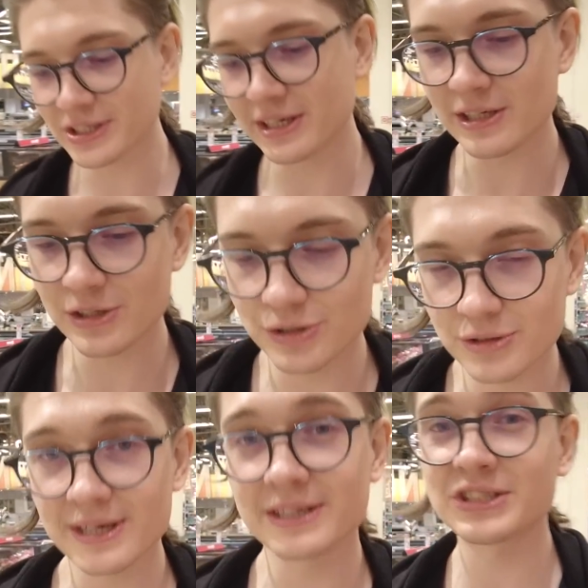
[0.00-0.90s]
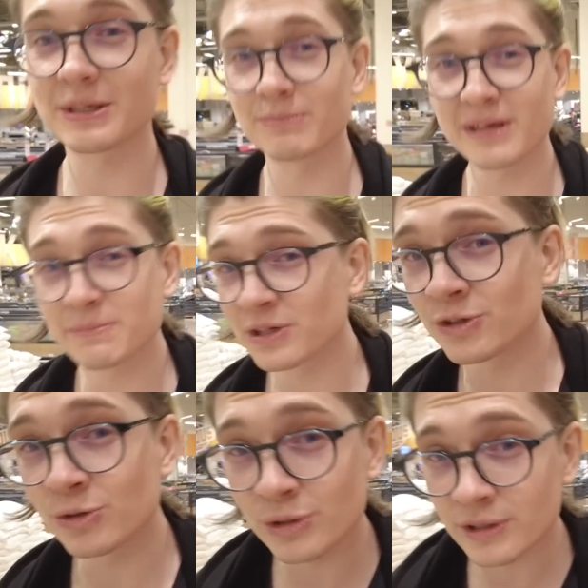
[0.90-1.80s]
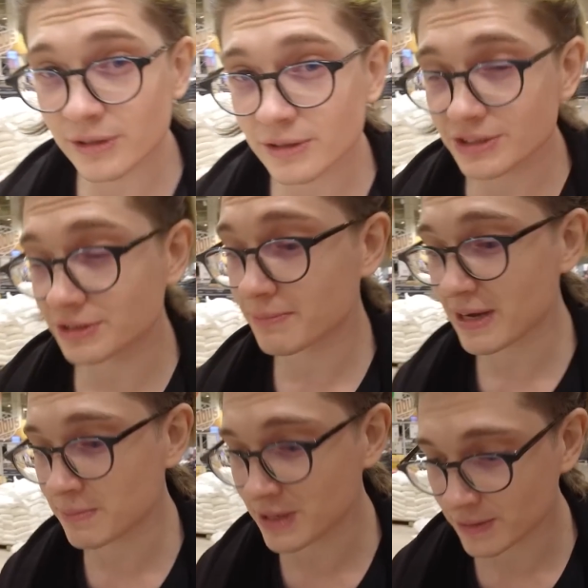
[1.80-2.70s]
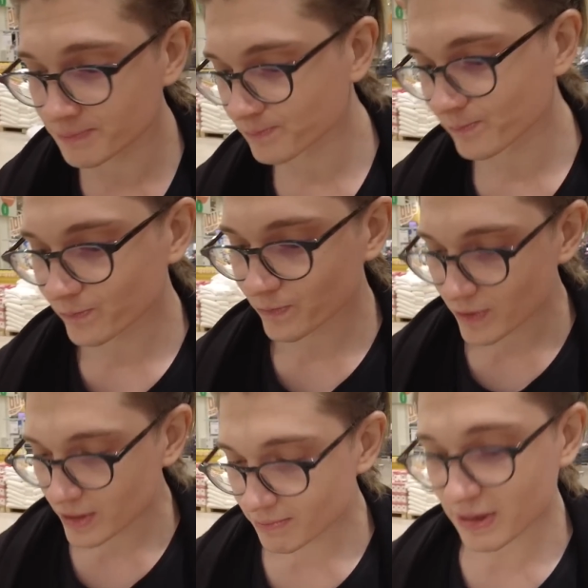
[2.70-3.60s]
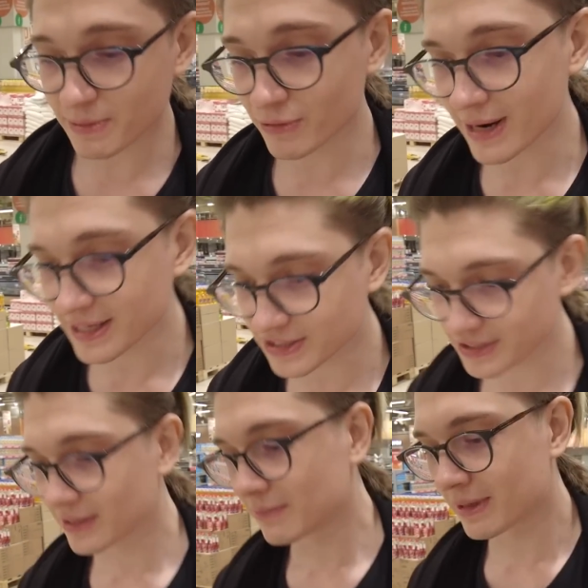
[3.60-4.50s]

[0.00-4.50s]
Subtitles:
I need to get some maybe noodles, maybe rice.